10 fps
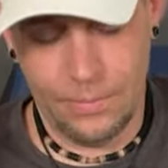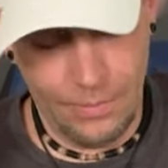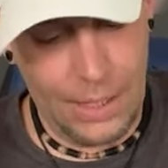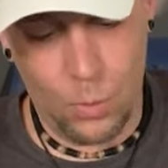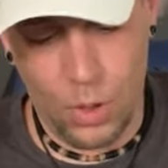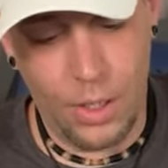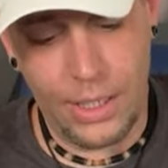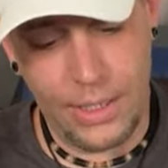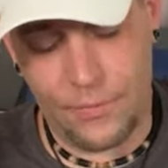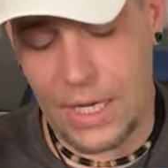They
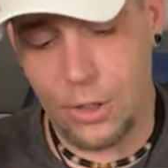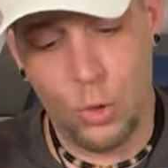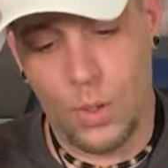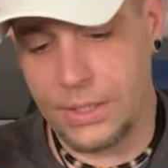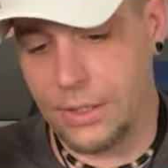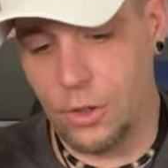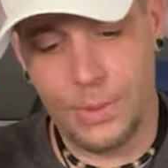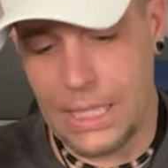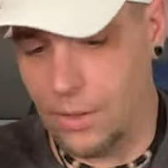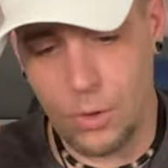would if they knew what to do,
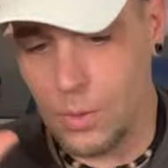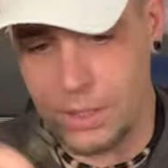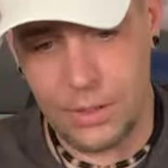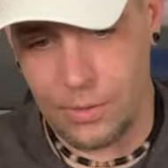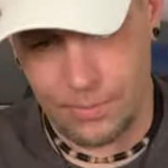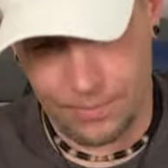but they don't know what to do.